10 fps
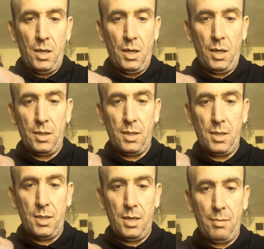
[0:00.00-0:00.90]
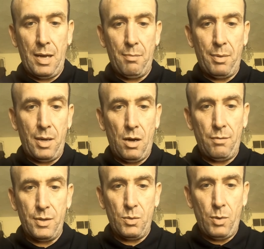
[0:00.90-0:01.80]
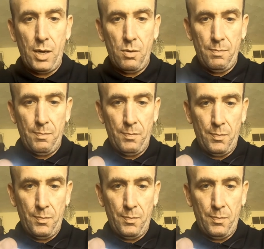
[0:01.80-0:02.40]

you can snip that bit off as well.